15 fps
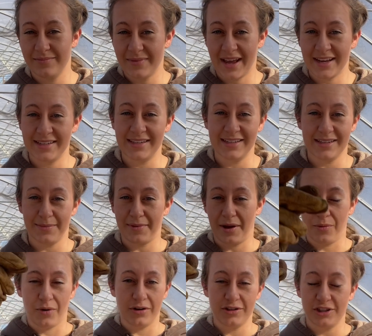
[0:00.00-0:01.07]
sends up that
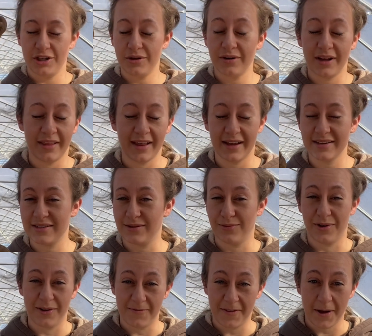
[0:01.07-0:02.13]
one shoot, and that's the
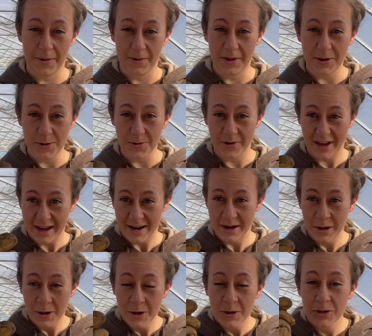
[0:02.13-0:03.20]
one flower that you get.
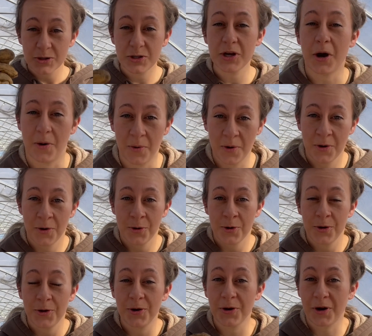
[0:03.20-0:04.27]
So
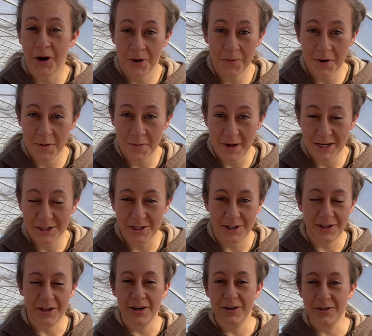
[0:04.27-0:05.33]
you're going to want to make sure
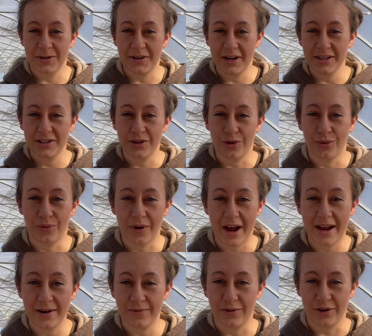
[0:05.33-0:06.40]
that you're doing it to the
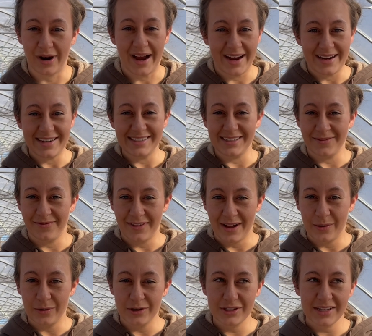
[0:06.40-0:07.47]
right varieties of
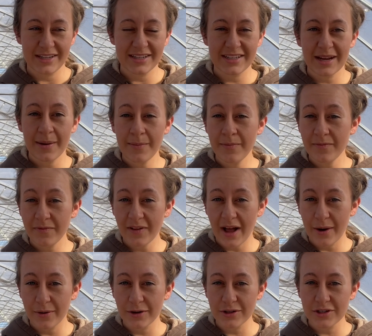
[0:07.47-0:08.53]
flowers. And some
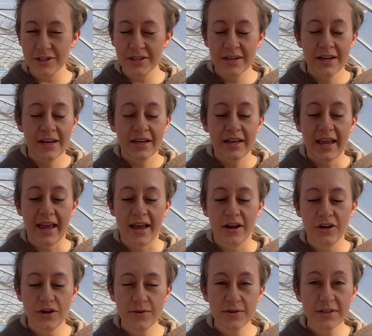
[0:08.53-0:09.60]
flowers
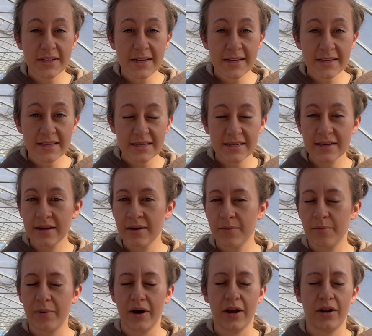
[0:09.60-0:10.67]
can use this,
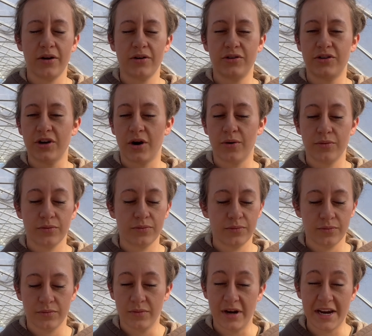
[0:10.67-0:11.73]
but don't
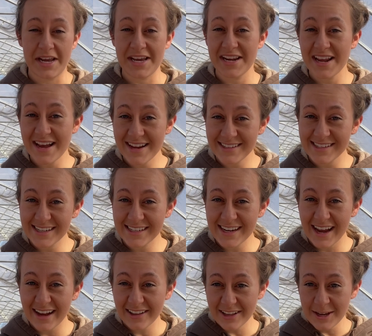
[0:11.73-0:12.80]
need it
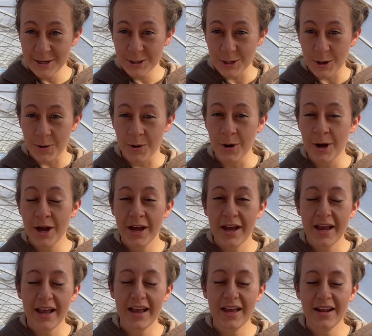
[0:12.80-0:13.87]
exactly. So
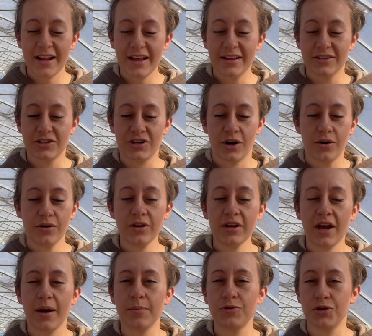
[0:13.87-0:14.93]
it is totally
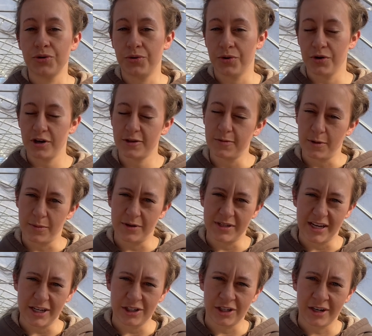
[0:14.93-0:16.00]
up to your
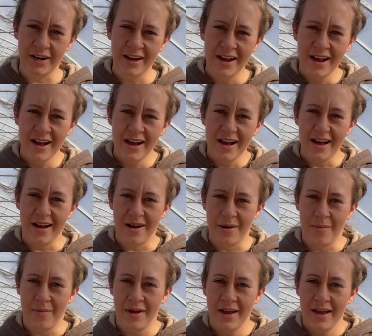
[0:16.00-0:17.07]
experimentation
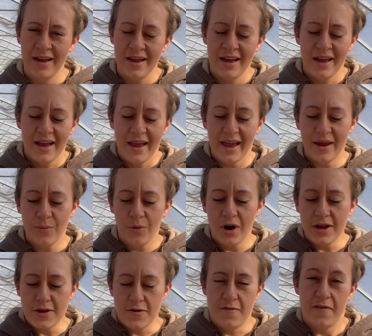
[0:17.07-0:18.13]
and what
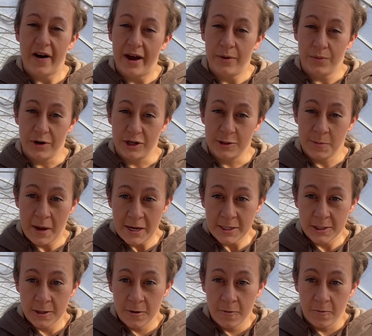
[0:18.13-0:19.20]
you find works
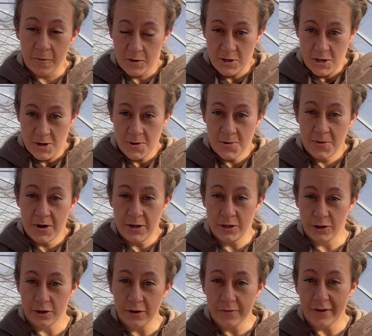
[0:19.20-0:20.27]
best for you in
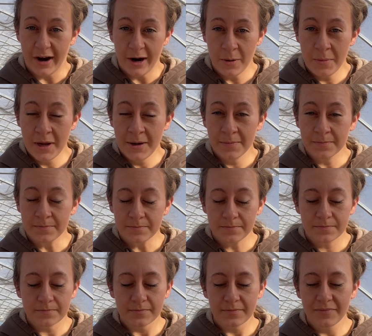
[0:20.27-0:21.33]
your environment.
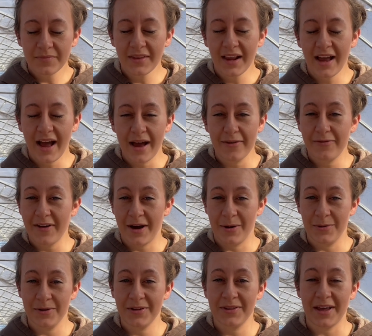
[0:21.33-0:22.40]
I've
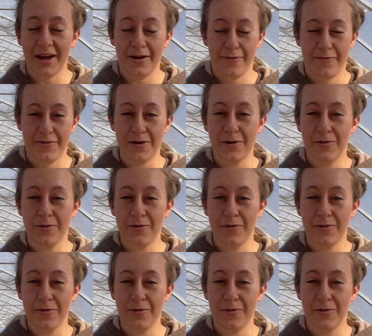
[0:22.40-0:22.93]
found that a few